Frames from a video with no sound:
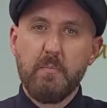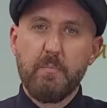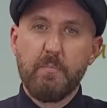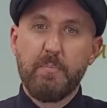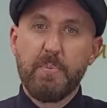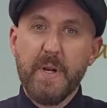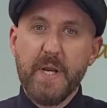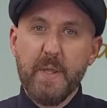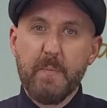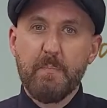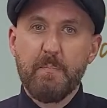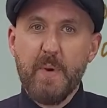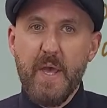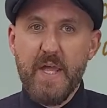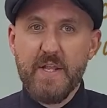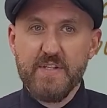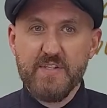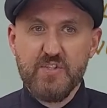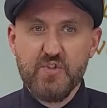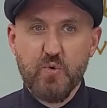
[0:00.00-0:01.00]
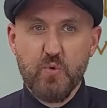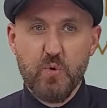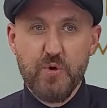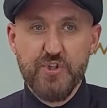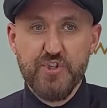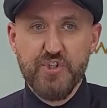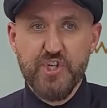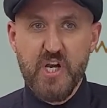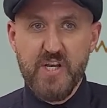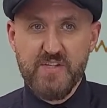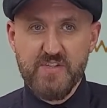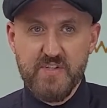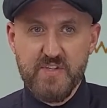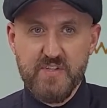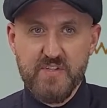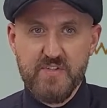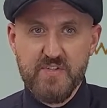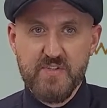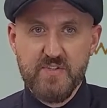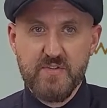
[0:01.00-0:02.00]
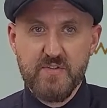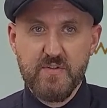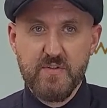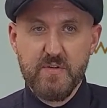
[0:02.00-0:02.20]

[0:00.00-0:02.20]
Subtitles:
but it bends toward justice.